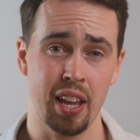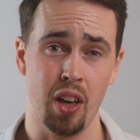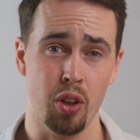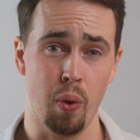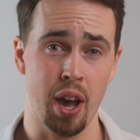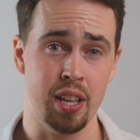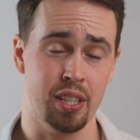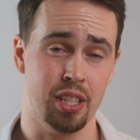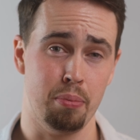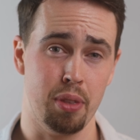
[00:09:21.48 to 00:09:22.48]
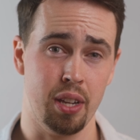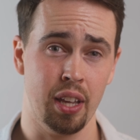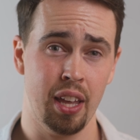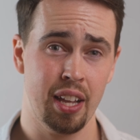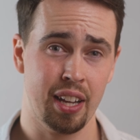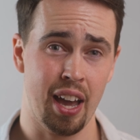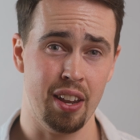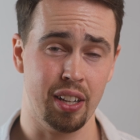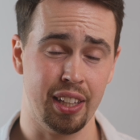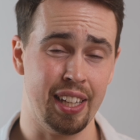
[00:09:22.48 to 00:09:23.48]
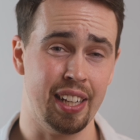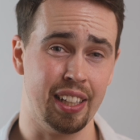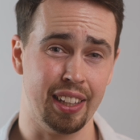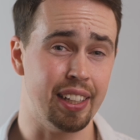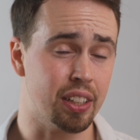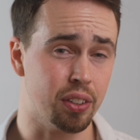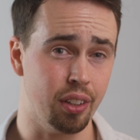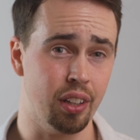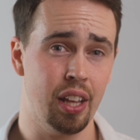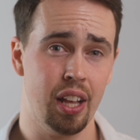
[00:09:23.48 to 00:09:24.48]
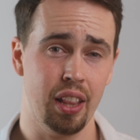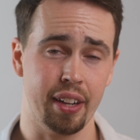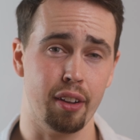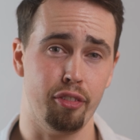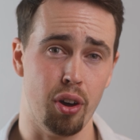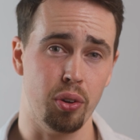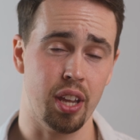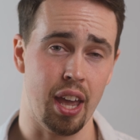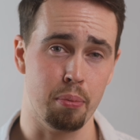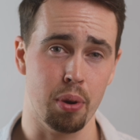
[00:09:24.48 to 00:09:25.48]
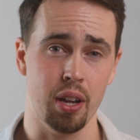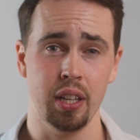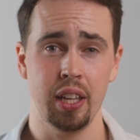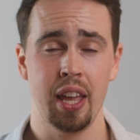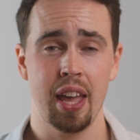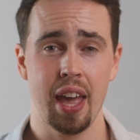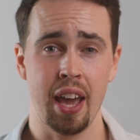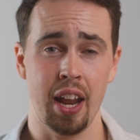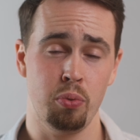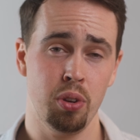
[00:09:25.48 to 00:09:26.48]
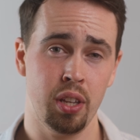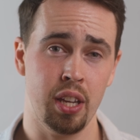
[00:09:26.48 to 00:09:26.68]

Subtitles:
otherwise in something kind of clean and clinical like a phone camera. And I really